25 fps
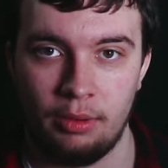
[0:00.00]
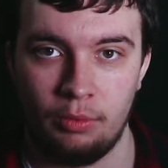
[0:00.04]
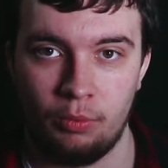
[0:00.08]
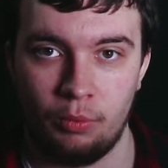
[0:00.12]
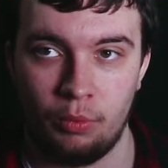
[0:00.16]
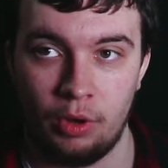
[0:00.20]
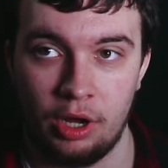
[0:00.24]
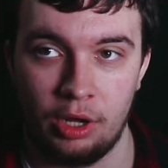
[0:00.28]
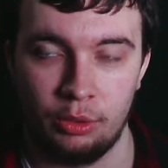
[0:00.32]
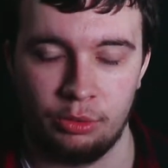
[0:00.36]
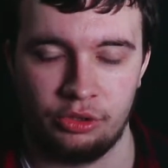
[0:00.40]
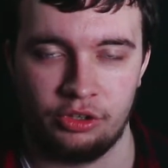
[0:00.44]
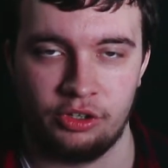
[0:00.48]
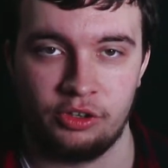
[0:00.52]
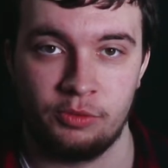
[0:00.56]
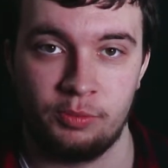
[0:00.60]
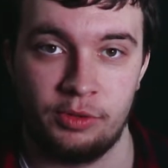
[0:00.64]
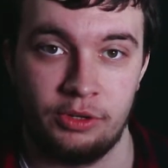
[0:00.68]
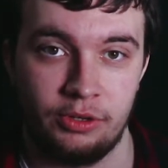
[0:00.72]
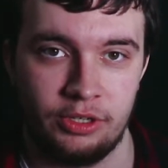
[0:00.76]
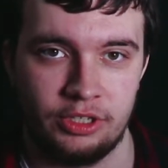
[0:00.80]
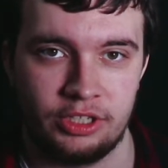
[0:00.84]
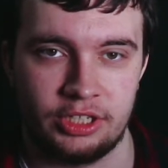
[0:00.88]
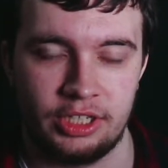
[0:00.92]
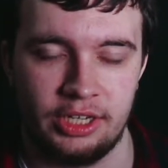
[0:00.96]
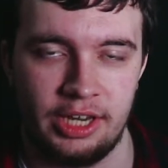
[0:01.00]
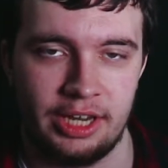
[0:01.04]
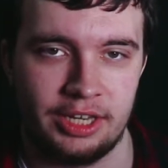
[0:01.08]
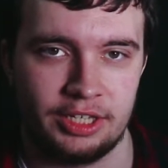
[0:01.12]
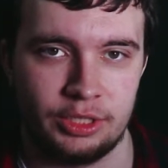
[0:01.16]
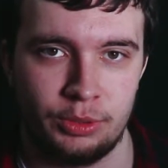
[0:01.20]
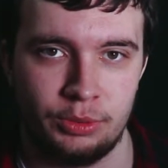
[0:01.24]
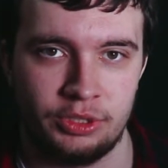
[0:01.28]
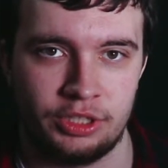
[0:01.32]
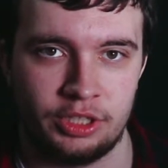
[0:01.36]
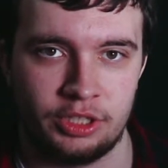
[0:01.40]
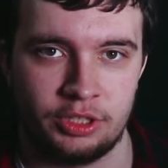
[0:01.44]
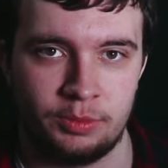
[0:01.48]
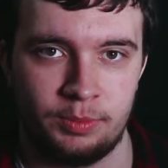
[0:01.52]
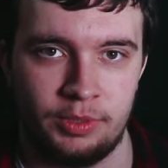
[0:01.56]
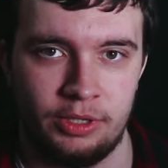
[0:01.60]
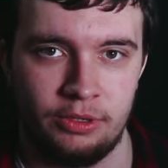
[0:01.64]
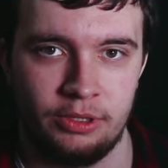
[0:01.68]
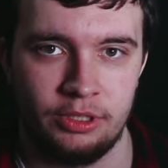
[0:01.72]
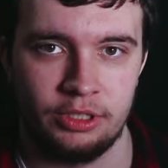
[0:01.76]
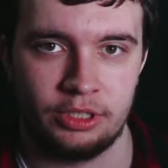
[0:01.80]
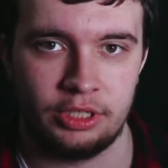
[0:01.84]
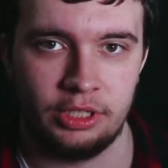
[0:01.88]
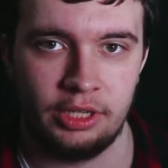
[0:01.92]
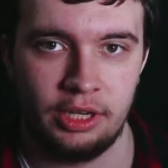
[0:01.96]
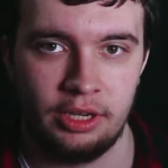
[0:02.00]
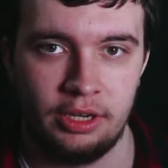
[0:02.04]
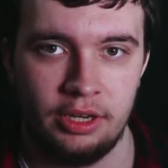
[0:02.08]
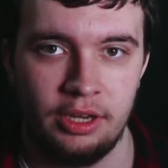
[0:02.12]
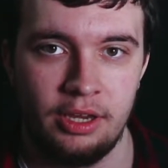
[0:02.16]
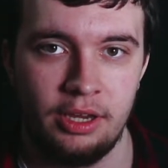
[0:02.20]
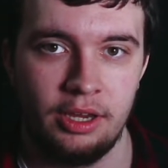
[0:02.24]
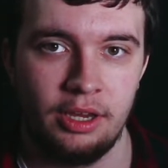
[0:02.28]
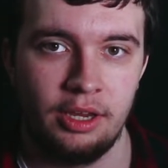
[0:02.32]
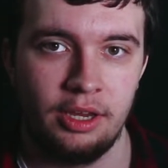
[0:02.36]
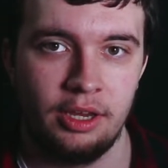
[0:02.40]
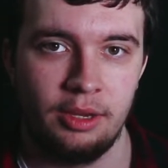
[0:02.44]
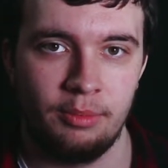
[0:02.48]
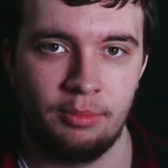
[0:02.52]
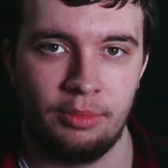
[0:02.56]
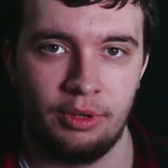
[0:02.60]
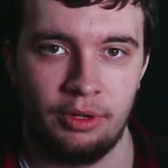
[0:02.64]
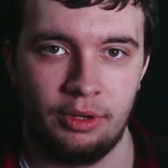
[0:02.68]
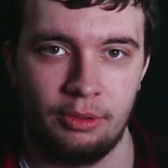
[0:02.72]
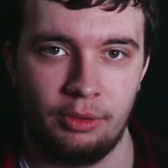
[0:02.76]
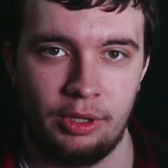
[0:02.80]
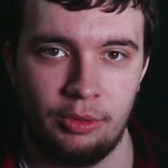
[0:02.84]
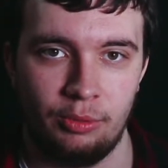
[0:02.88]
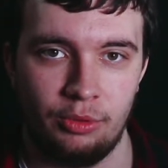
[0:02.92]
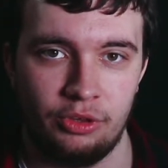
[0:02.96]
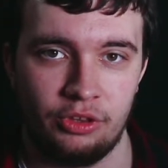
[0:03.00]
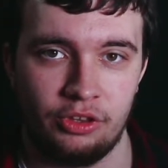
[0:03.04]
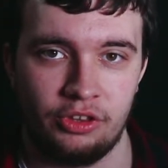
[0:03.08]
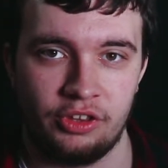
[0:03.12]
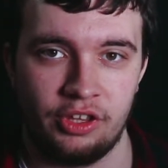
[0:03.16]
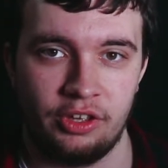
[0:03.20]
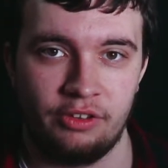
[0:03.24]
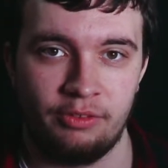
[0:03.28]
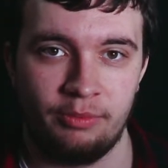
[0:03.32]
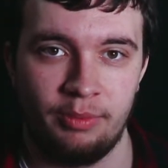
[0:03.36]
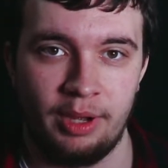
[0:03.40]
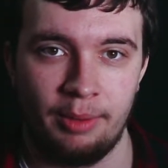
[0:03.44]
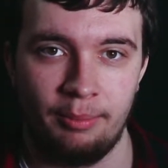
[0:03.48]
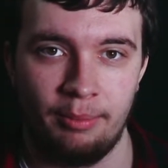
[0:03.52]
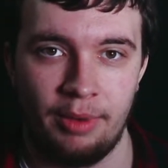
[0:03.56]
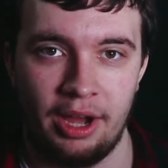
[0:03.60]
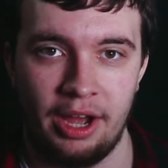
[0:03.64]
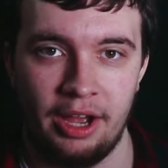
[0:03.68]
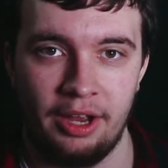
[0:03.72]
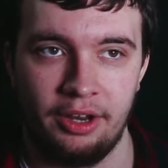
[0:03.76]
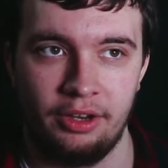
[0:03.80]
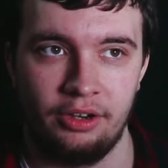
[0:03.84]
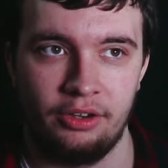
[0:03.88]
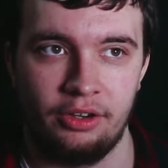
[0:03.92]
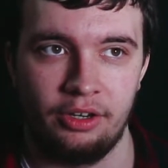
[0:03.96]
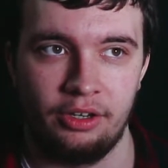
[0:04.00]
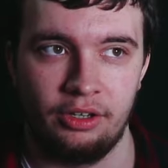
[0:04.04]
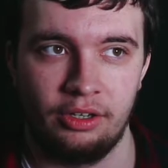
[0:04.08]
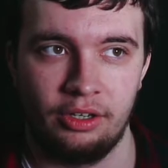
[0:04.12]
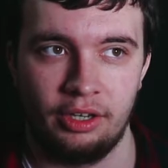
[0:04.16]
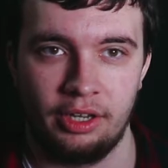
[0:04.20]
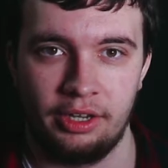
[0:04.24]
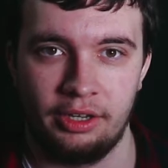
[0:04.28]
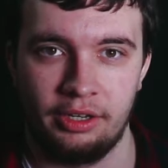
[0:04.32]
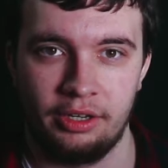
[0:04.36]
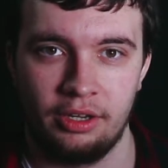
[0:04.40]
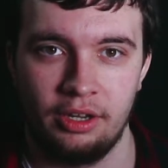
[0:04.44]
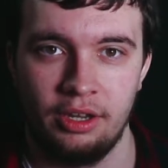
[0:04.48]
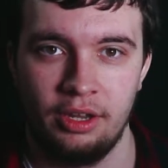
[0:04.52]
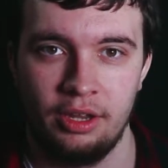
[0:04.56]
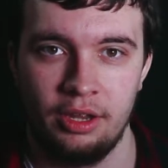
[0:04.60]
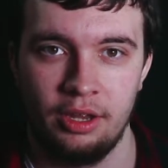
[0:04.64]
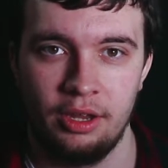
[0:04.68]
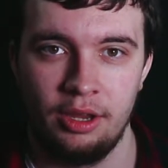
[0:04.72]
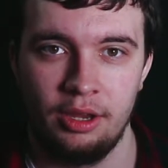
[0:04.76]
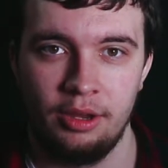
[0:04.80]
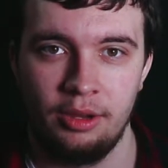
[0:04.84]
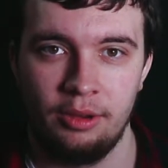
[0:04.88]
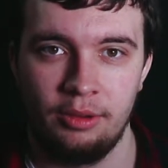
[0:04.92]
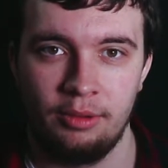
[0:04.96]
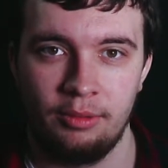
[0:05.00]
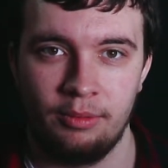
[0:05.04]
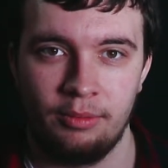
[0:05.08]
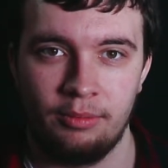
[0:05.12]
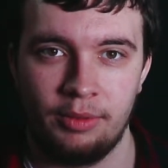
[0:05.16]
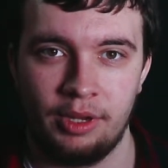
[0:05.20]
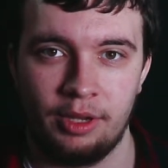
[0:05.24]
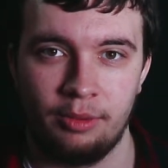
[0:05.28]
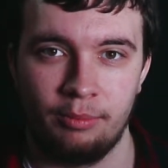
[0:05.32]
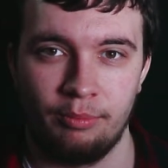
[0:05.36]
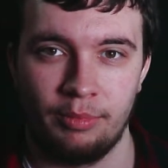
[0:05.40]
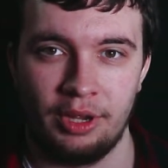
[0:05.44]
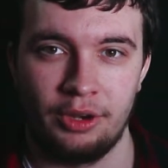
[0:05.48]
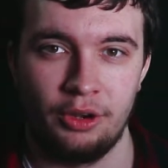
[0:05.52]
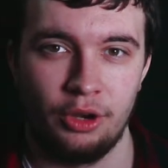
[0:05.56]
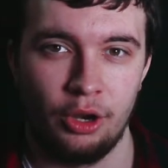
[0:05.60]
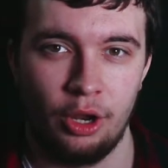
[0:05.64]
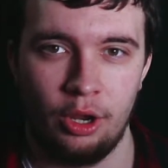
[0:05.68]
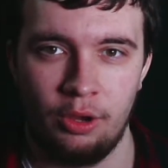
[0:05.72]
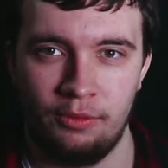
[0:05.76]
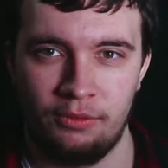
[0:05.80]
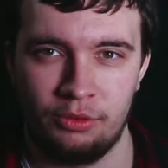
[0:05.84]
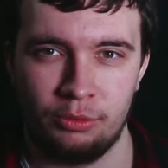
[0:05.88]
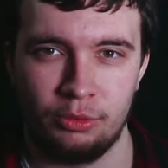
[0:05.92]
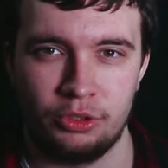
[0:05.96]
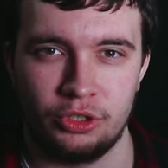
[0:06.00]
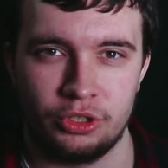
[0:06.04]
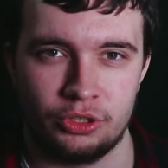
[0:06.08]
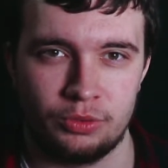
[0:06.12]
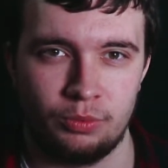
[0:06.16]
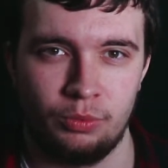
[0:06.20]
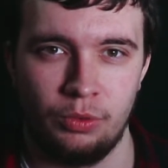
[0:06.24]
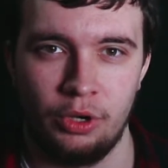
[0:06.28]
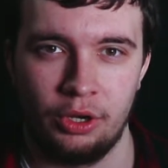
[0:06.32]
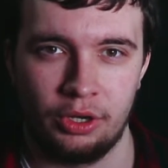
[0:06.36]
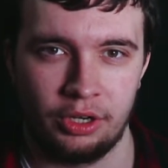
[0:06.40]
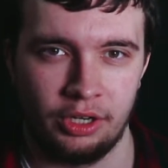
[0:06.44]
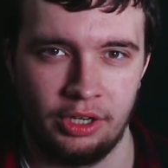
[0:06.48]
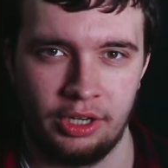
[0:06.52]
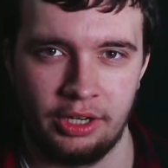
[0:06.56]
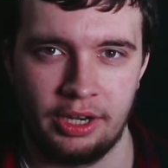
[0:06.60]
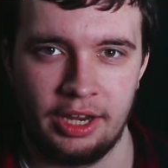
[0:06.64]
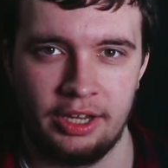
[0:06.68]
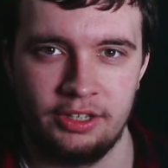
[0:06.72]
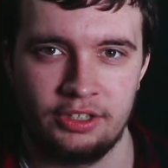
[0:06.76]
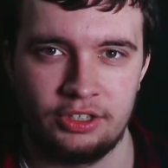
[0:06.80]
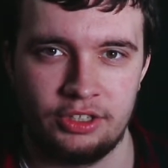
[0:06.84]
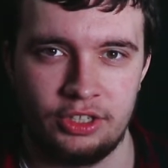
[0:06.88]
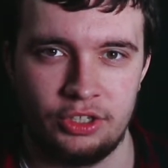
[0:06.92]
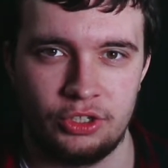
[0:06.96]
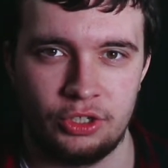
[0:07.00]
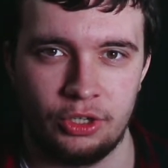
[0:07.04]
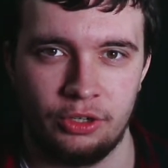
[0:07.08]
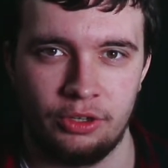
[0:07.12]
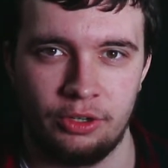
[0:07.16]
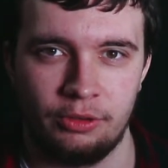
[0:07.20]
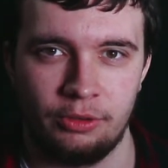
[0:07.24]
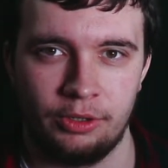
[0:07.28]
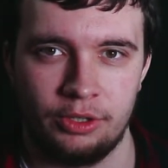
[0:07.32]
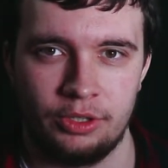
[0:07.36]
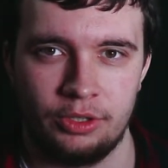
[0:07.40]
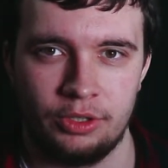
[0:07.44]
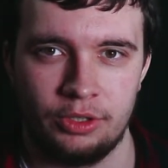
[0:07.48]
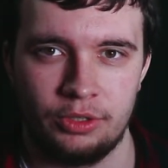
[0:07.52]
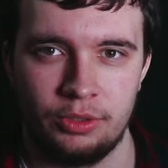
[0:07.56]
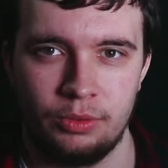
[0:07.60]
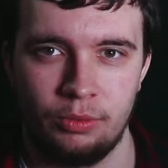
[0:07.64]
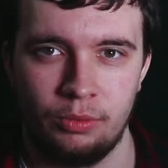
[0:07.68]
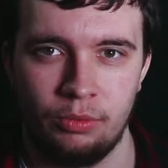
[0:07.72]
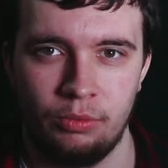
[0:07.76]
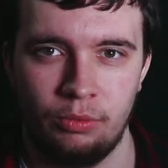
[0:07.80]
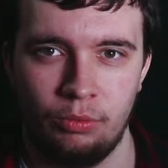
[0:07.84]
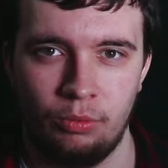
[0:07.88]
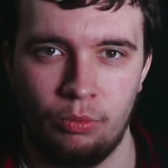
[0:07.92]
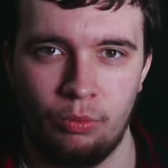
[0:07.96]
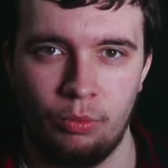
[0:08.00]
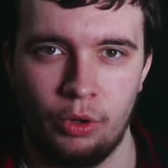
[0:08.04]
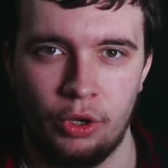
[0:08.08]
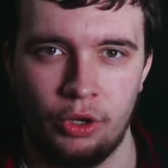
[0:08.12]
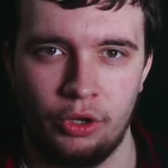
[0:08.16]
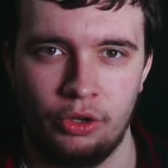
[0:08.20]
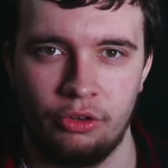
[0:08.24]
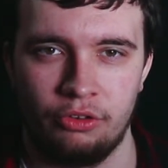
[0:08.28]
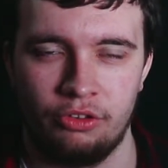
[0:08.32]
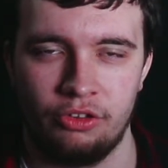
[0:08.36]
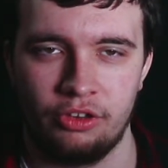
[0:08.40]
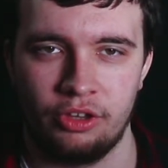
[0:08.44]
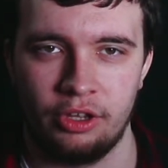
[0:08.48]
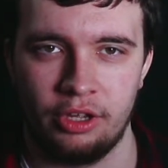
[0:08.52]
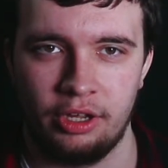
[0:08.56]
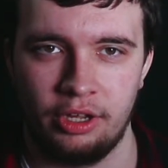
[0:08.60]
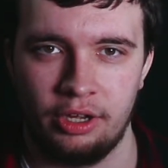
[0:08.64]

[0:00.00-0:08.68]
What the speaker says: what I was experiencing as I was experiencing it, but it was as if my mind and my nerves were just working against each other and weren't